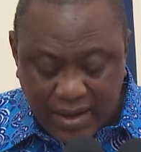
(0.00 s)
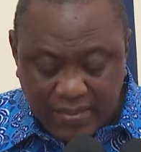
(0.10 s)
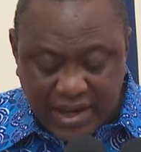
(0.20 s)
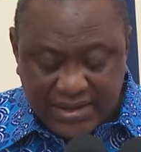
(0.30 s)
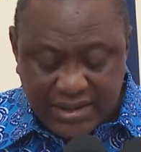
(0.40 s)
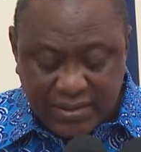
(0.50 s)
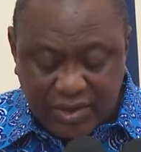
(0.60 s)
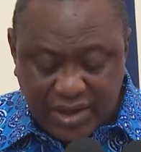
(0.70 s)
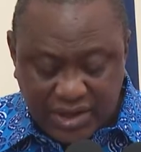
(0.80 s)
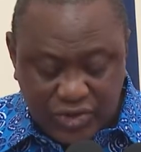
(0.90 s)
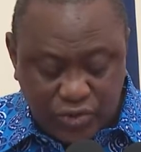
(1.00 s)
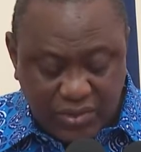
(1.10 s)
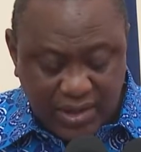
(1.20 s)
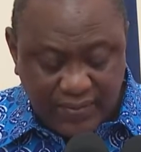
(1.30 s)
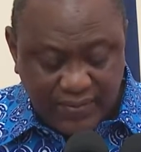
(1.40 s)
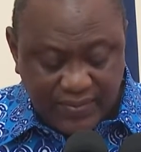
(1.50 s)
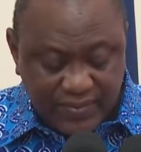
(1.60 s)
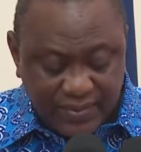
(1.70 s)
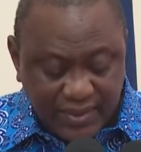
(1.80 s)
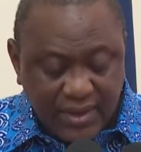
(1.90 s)
Ambassador Monica Juma
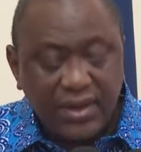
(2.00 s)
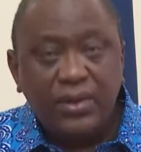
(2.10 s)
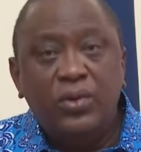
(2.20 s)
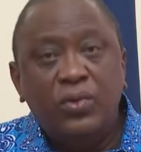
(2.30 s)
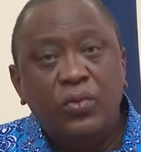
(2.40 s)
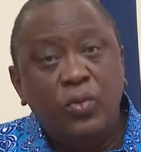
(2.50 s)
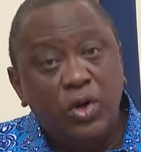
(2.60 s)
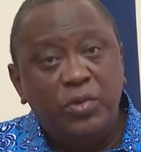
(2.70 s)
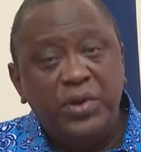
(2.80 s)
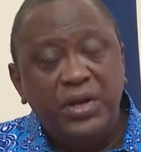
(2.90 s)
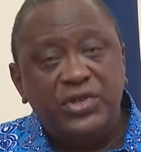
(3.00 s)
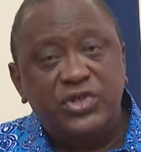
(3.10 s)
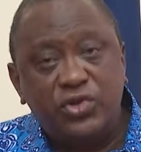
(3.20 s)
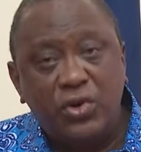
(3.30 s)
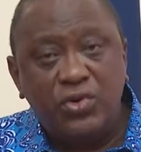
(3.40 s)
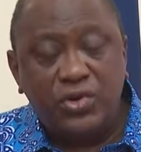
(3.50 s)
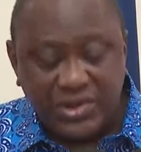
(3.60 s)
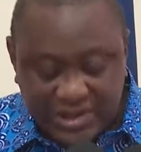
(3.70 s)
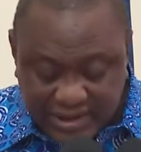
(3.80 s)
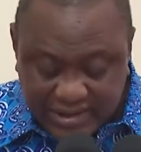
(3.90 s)
will be a strong
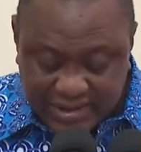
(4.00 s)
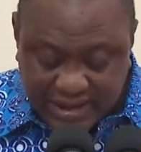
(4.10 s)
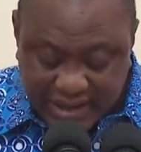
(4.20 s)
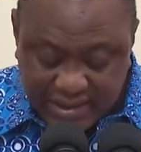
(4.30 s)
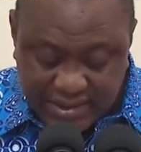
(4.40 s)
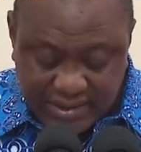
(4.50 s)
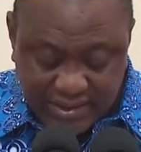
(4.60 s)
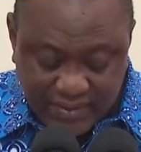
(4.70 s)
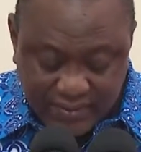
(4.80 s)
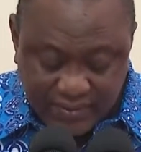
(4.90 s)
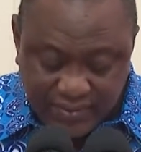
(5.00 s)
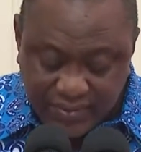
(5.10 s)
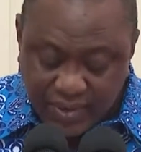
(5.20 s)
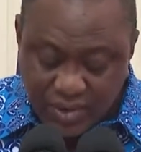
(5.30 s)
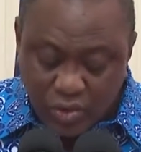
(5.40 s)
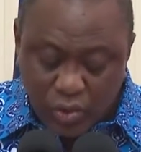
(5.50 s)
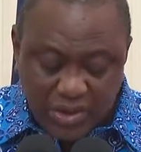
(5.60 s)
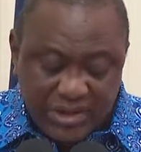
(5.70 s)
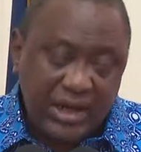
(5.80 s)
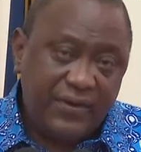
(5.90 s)
consensus candidate who
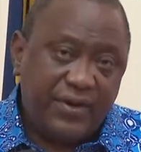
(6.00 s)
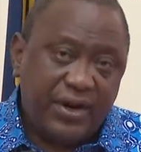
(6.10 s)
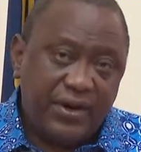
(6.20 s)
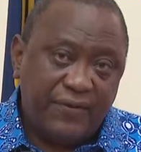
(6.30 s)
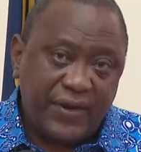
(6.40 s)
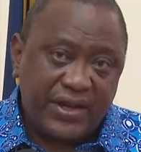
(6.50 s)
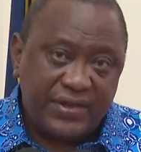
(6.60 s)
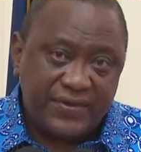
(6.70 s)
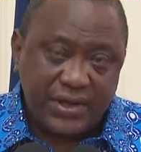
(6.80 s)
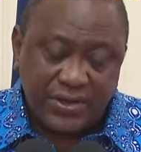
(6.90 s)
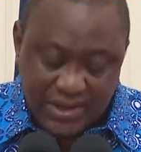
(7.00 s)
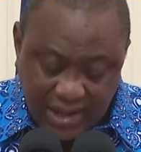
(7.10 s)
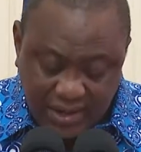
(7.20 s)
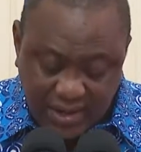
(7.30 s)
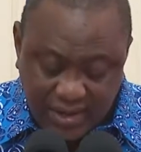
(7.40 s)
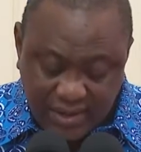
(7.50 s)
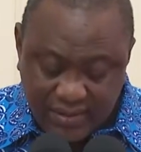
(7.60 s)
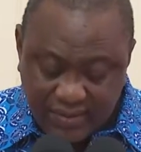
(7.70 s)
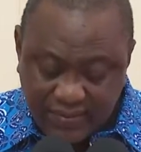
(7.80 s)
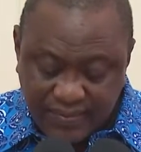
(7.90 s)
will deliver an effective secretariat.
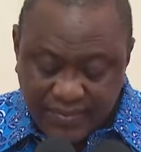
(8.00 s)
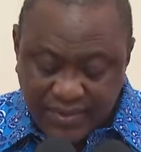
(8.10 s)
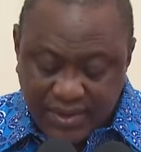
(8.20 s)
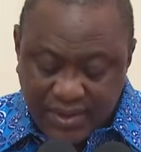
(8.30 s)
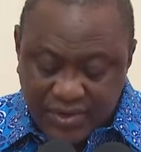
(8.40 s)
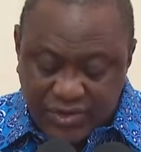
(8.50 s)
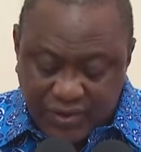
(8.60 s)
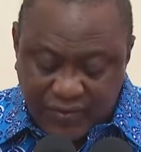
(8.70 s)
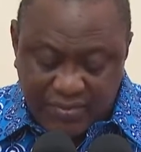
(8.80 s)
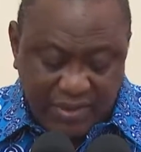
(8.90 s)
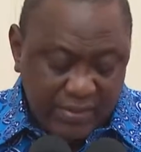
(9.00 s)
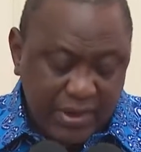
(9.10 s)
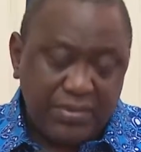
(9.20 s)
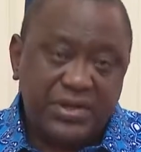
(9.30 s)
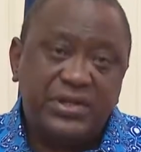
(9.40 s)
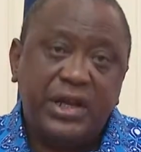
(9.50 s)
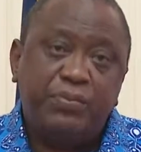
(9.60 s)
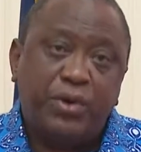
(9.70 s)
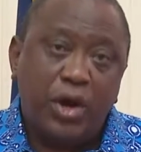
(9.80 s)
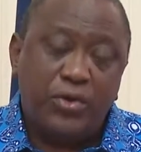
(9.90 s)
Driven by member
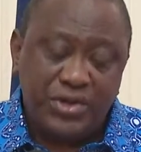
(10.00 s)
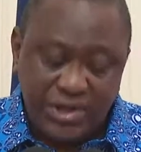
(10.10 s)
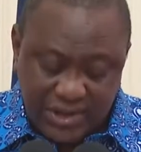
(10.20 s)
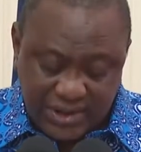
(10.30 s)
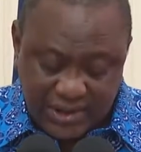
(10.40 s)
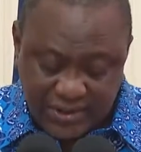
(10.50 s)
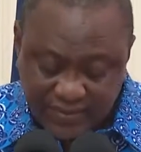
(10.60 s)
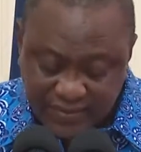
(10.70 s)
state priorities,